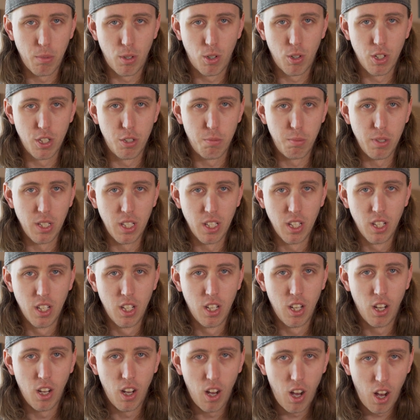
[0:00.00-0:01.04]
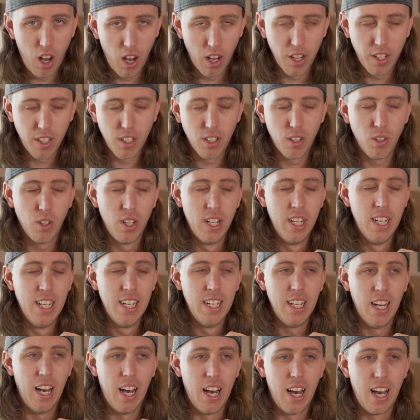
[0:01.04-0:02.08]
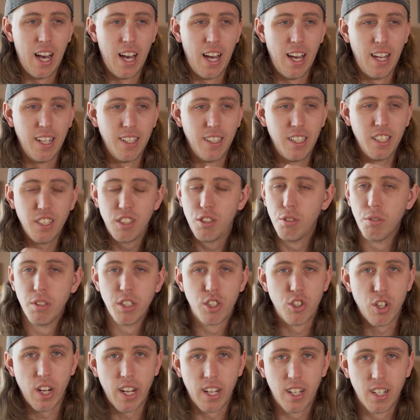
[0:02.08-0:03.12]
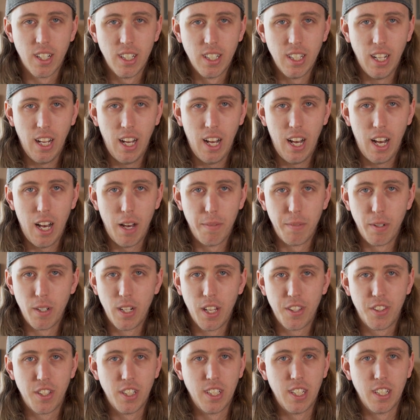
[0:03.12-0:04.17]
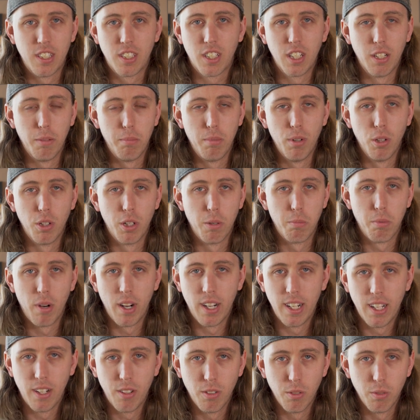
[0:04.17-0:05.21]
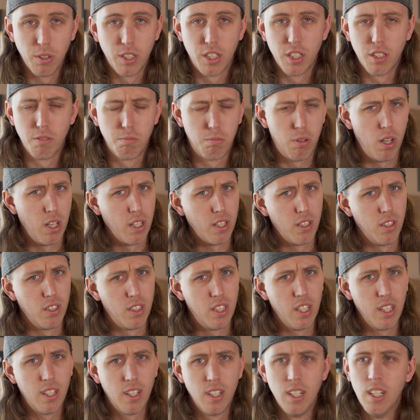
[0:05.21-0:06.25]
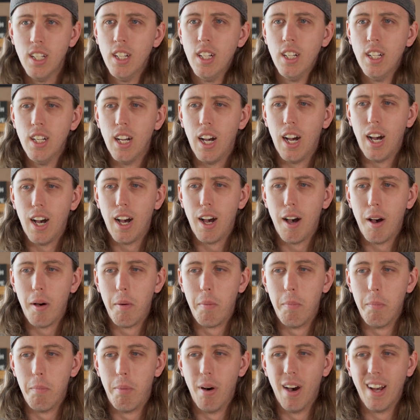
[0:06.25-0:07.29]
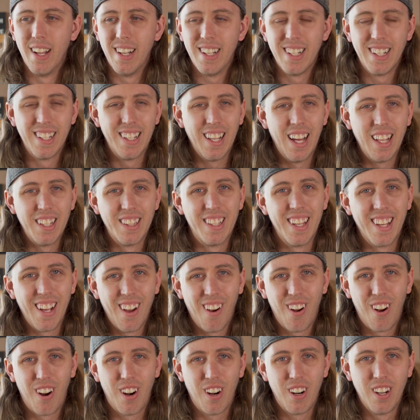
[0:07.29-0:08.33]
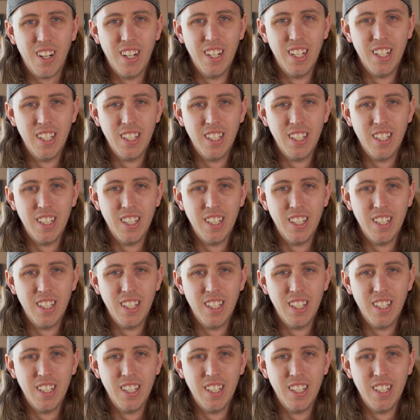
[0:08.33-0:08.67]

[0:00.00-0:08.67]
crispy audio. These do the trick. They're nothing that's going to blow your brain out, which is probably a good thing, but they are